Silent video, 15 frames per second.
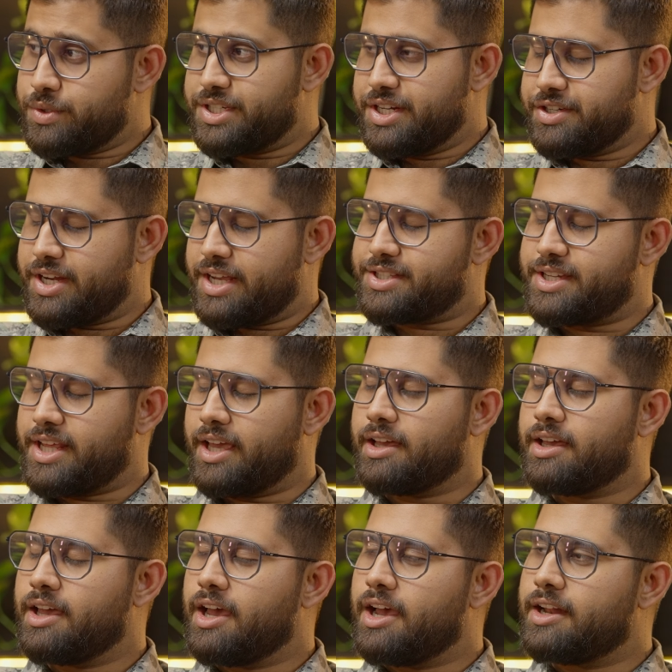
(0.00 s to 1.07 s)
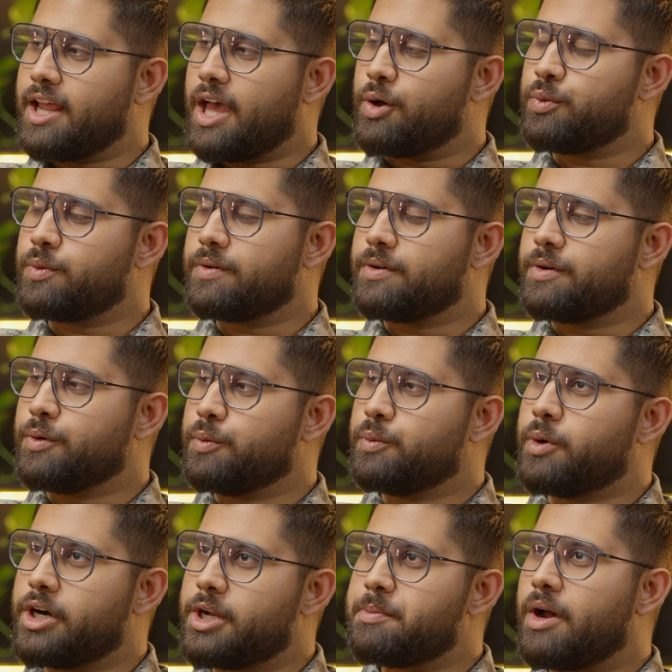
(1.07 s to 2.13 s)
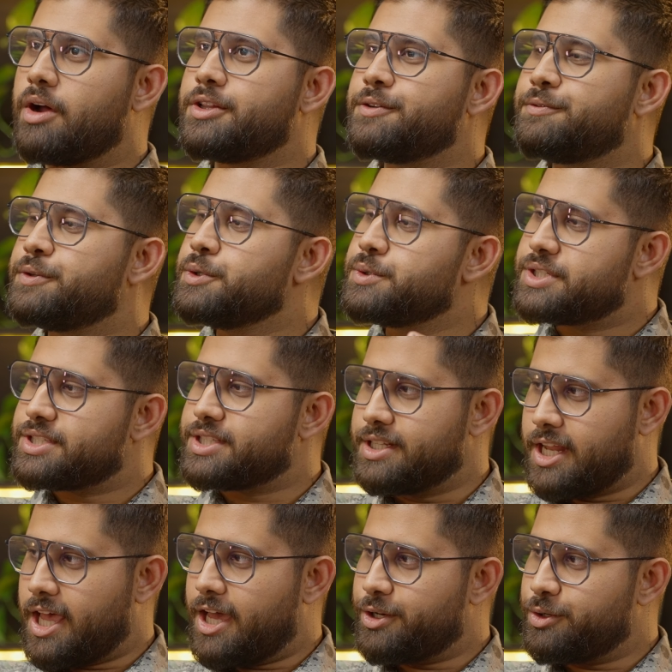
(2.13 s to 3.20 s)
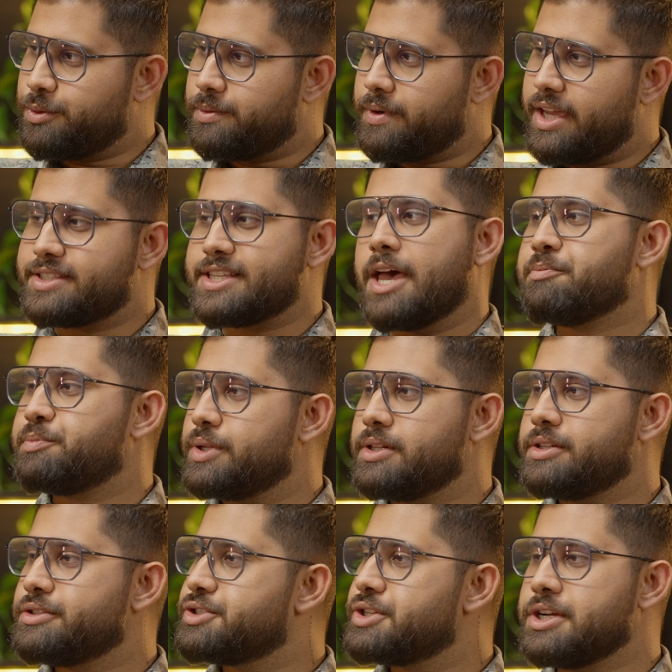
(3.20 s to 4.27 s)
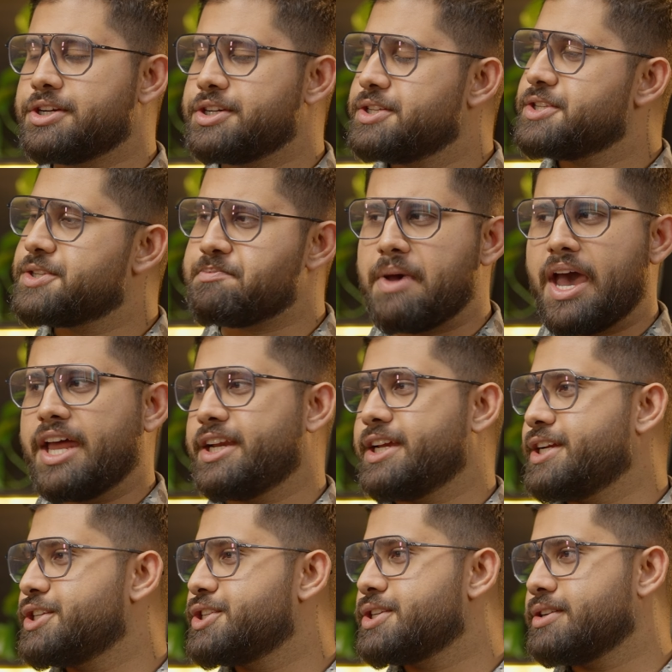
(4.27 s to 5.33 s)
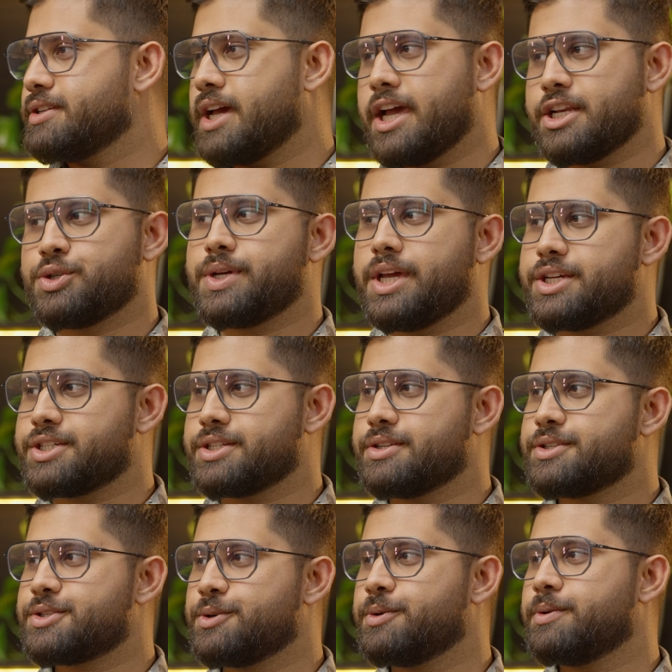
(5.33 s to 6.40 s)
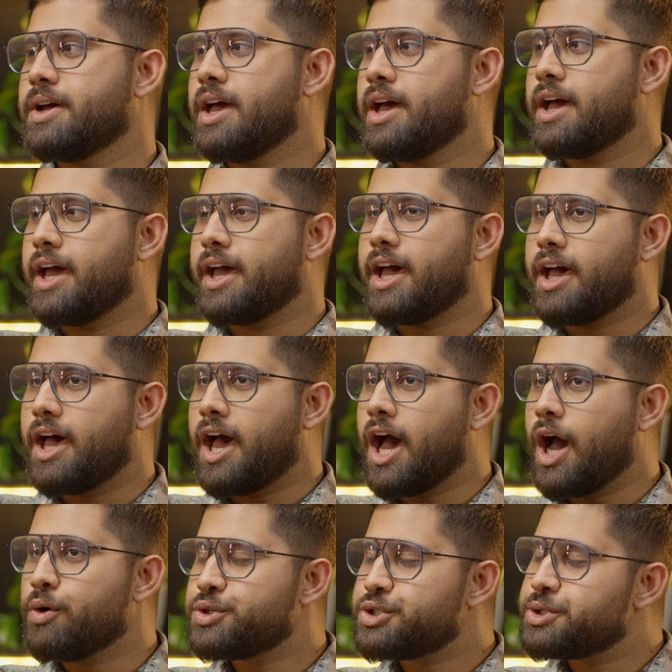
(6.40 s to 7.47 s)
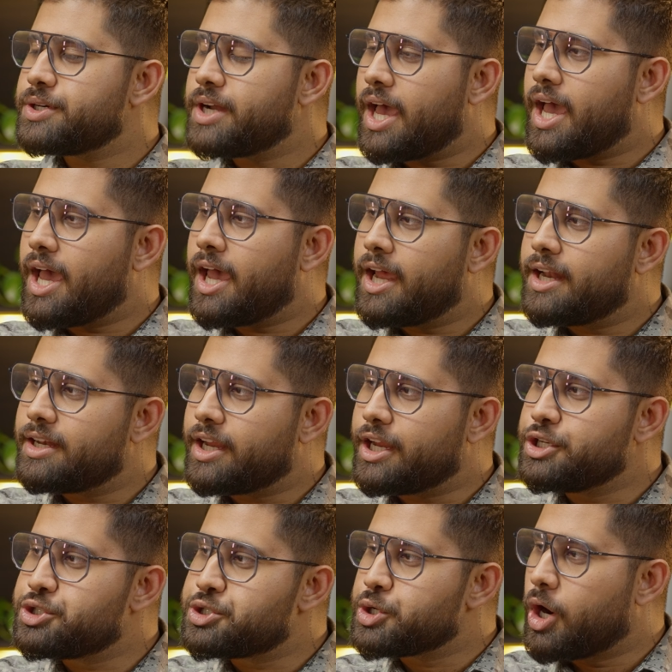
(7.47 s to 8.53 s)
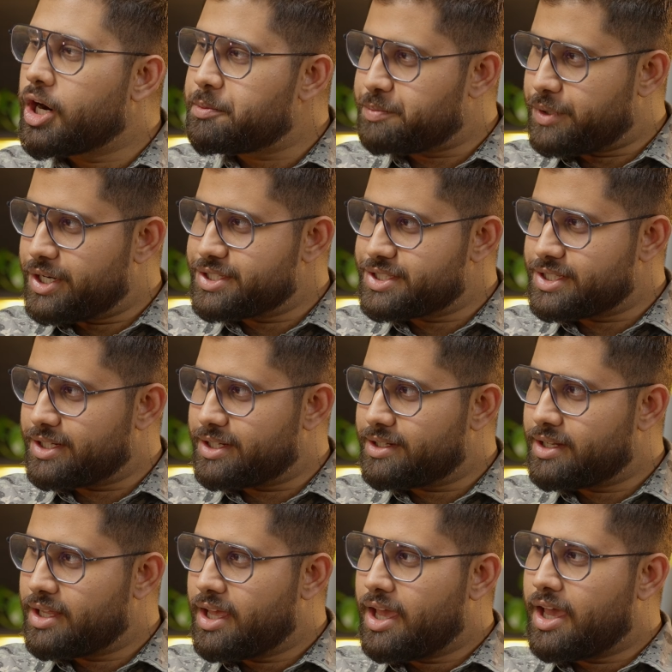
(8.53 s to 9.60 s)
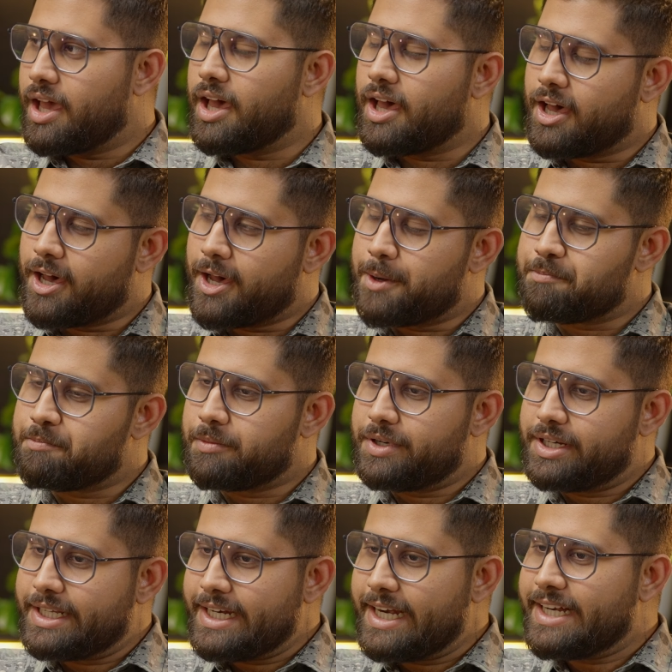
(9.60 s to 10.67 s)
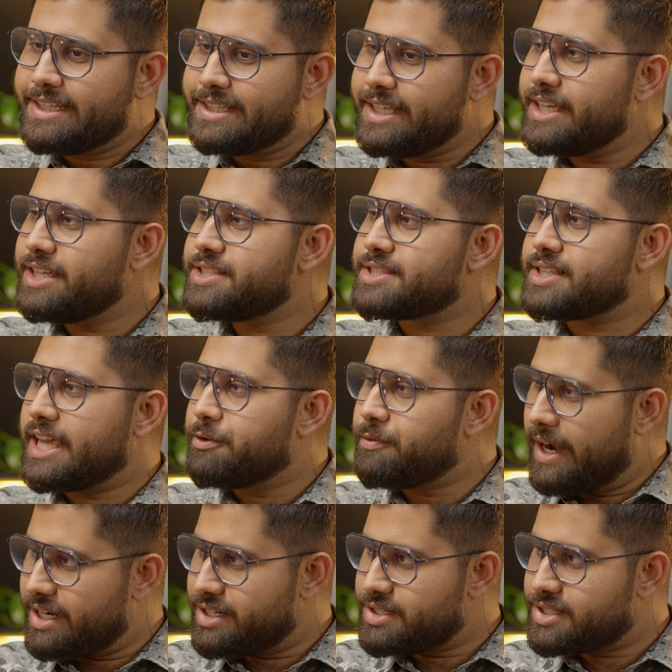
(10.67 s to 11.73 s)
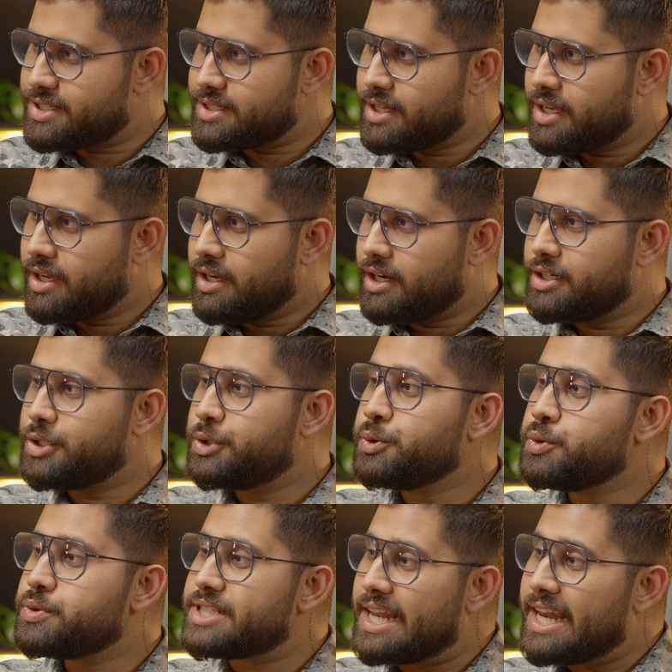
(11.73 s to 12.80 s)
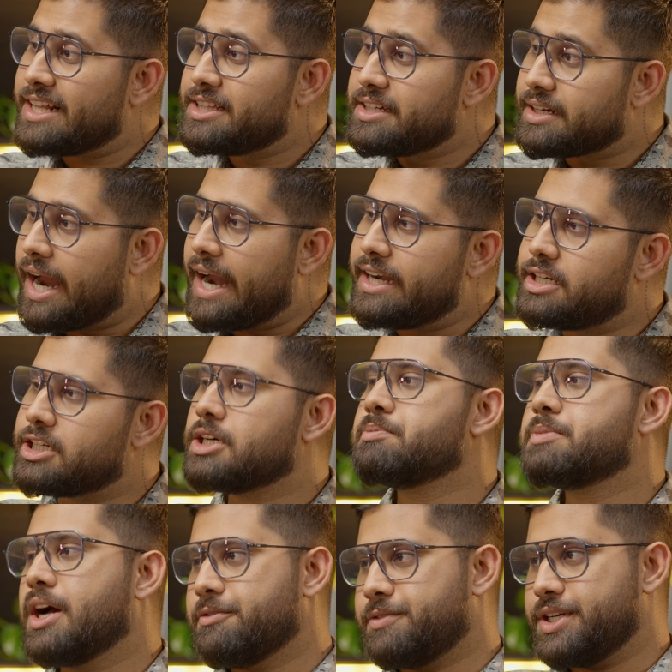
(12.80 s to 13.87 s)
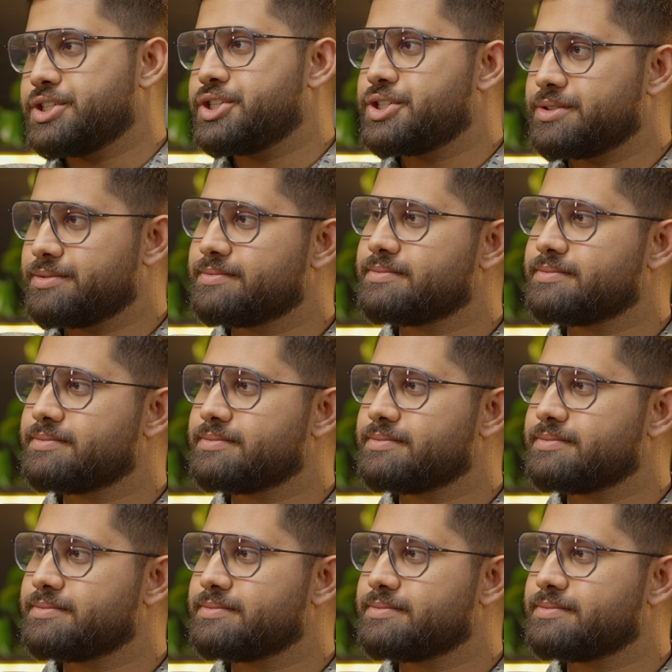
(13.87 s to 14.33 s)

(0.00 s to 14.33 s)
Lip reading: was interesting. Now, what about the future scenario? Example, children's marriage, education. So how should an insured person treat these events to select the right term coverage?